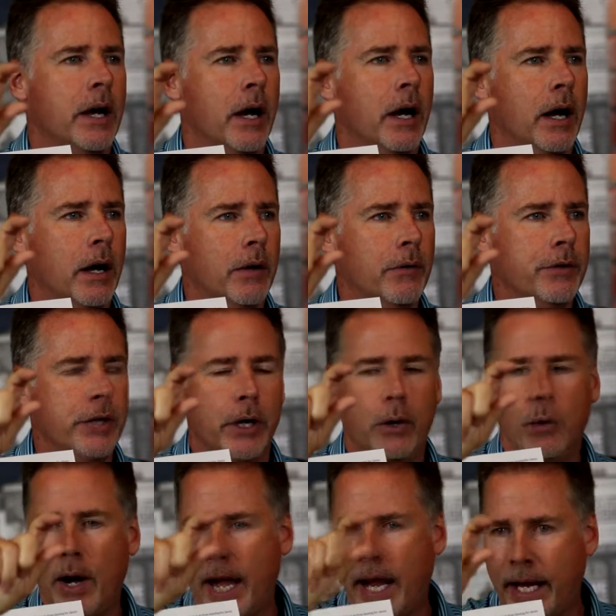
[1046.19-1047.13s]
uh, you
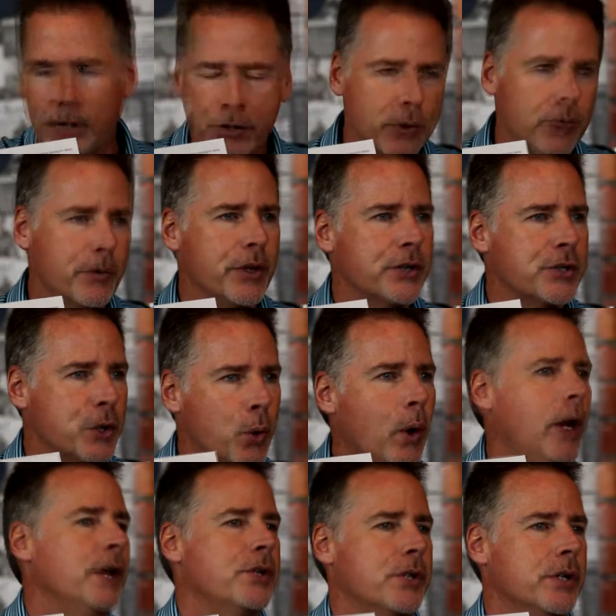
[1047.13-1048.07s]
know, answer this
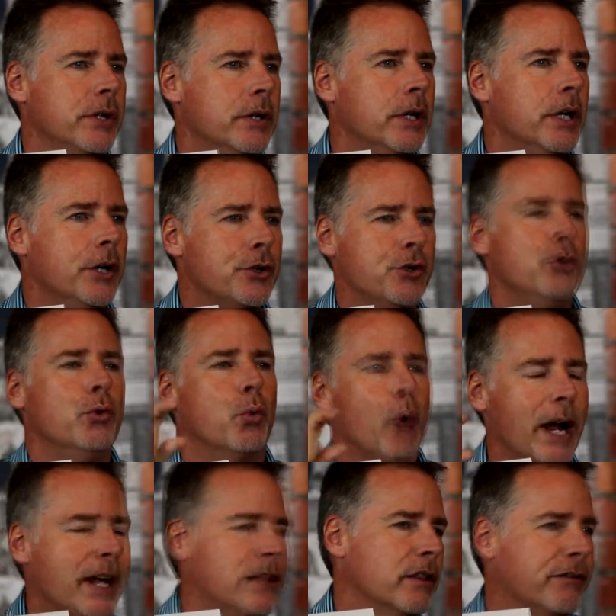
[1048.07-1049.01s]
question to
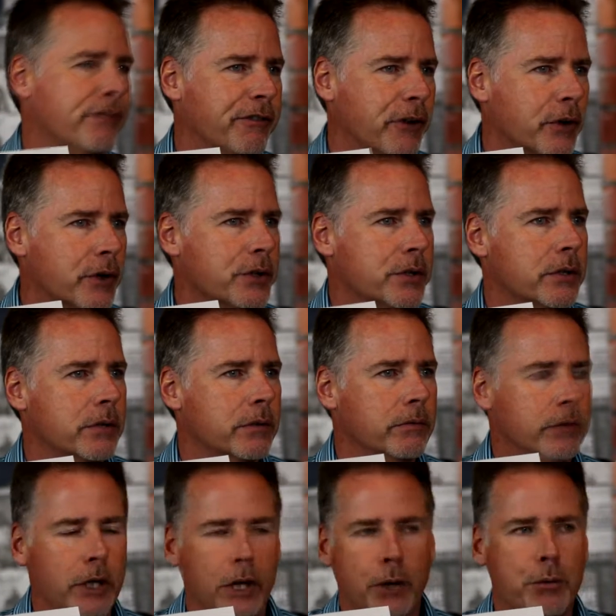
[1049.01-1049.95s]
write the first,
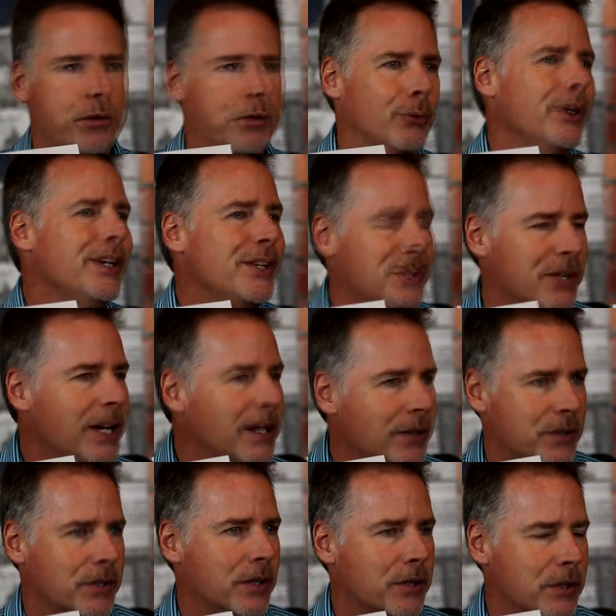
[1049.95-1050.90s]
you know, three
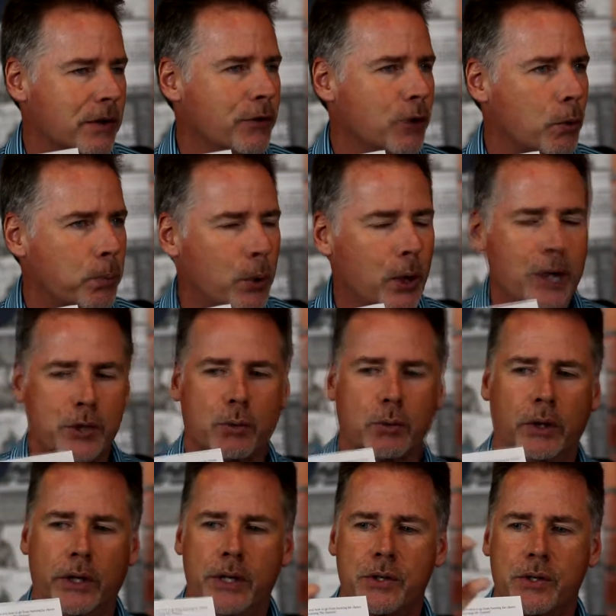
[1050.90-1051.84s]
sentences of your
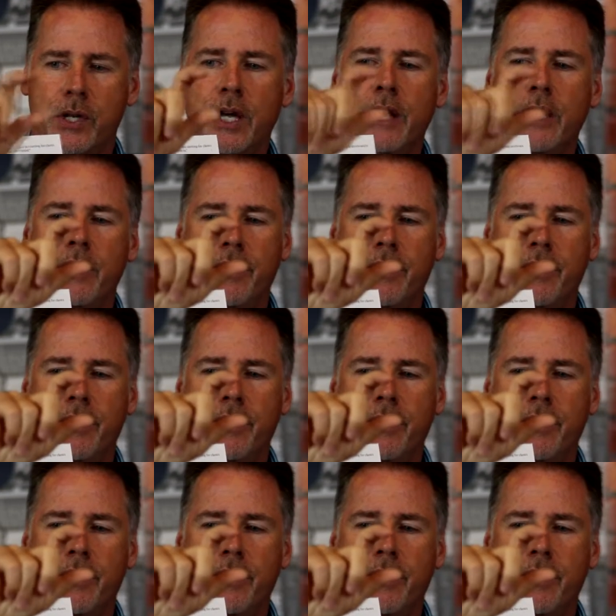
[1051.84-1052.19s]
press release.